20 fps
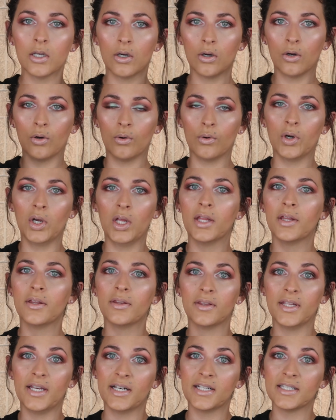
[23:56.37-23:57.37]

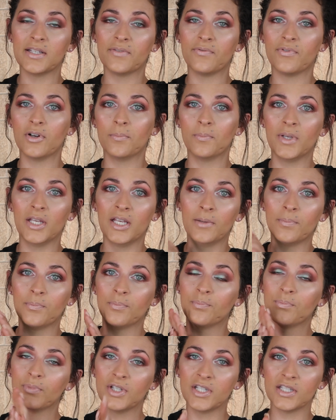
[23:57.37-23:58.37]
So that is it from
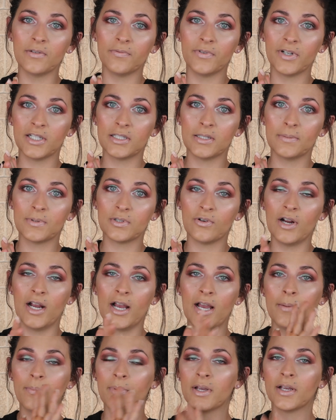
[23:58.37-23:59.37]
me. Please don't forget to
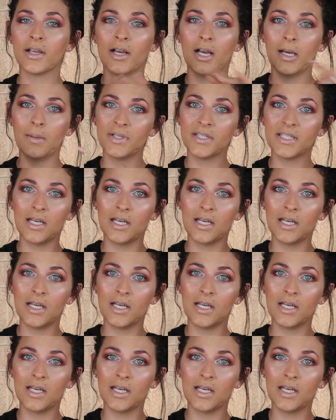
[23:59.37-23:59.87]
subscribe,